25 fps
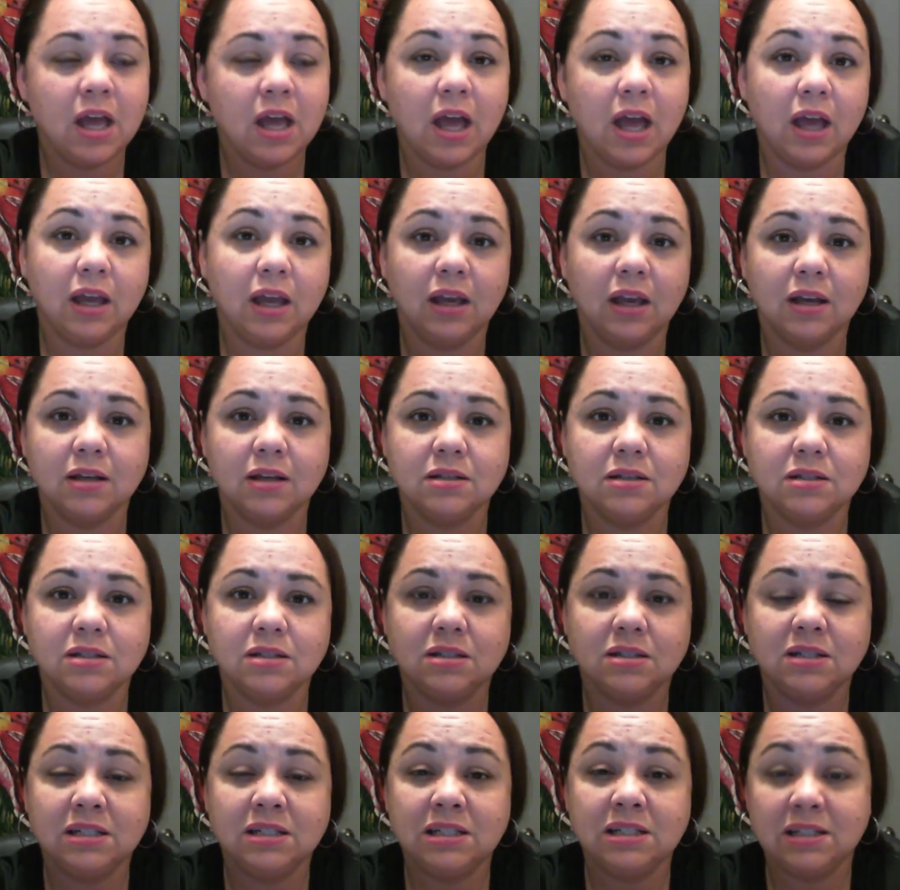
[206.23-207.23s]
And
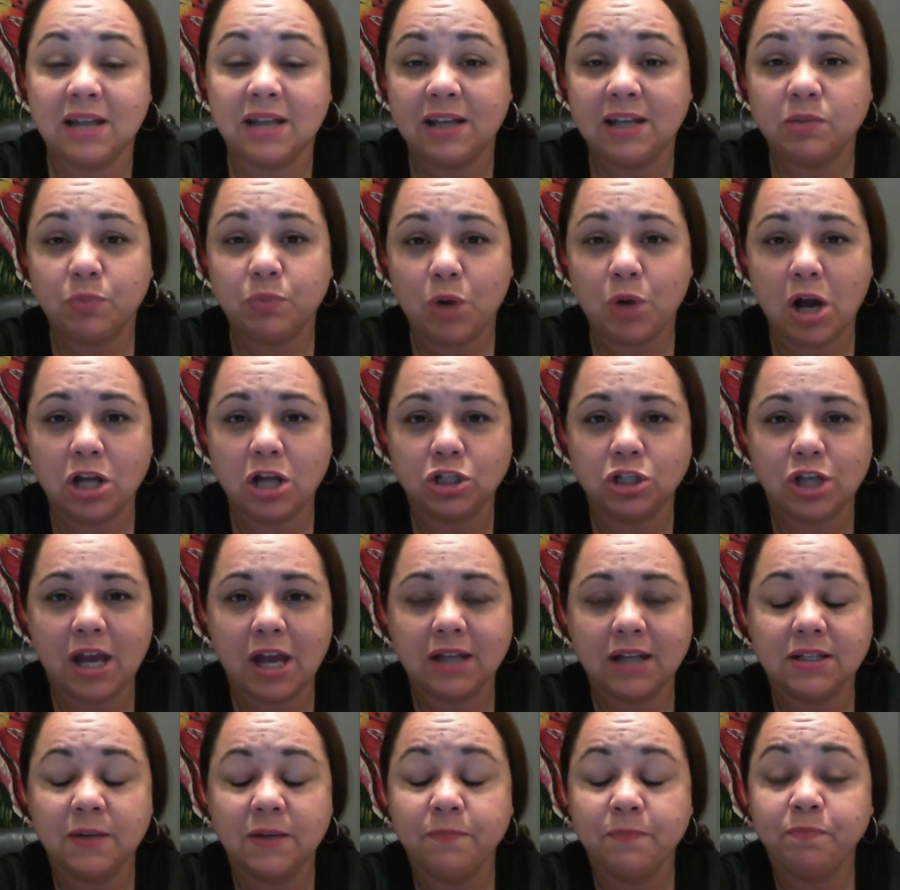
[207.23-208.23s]
in today's
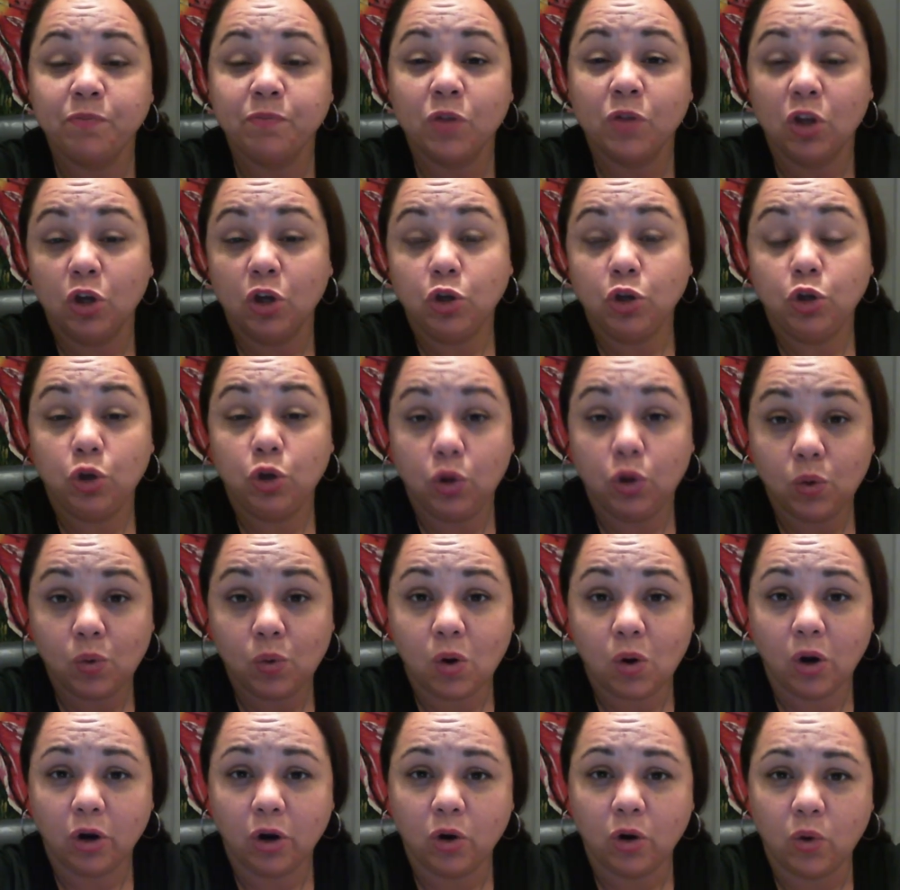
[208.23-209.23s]
project, you
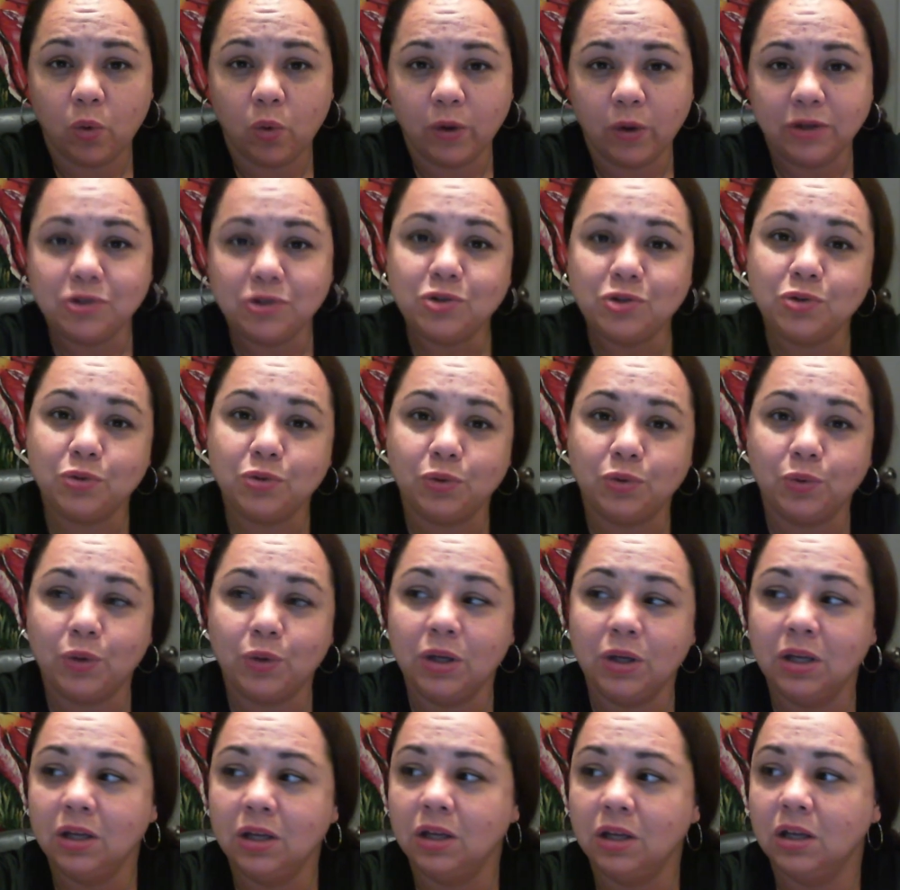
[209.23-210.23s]
are going to
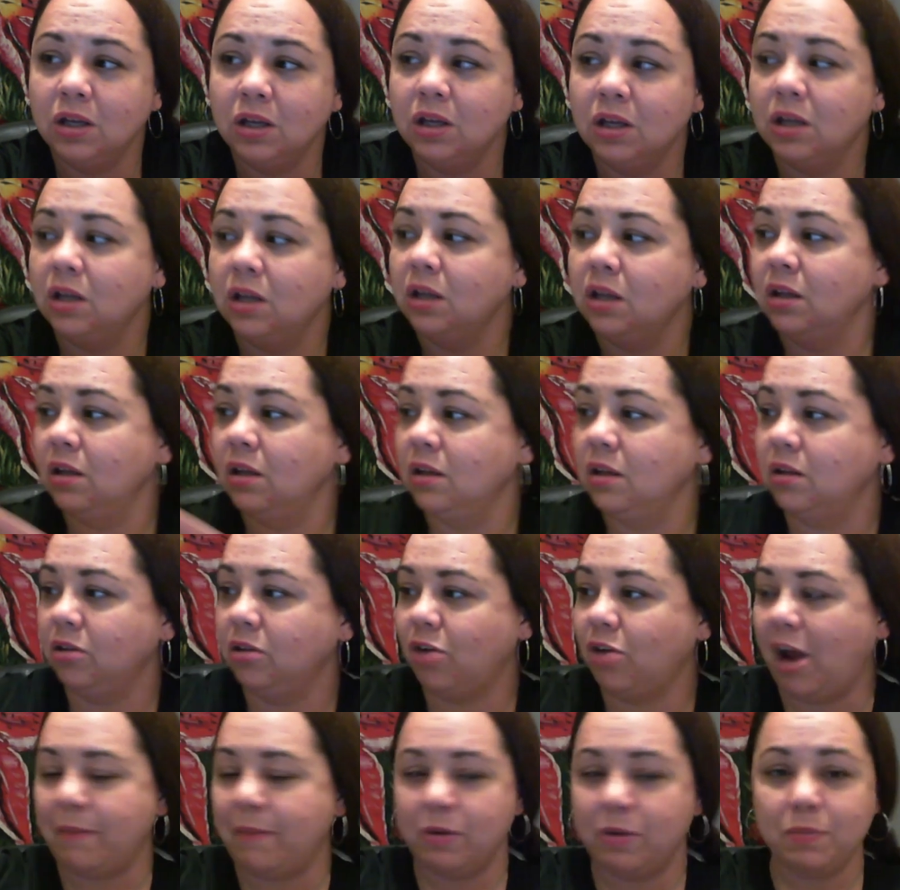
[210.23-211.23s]

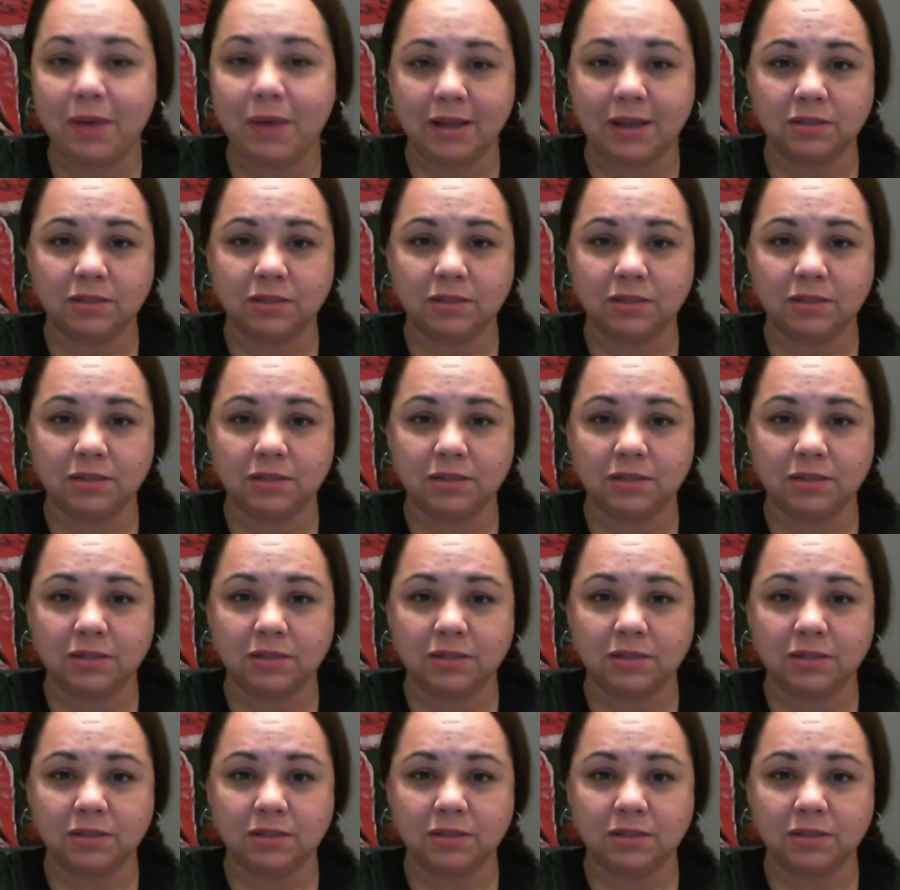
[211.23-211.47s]
grab your base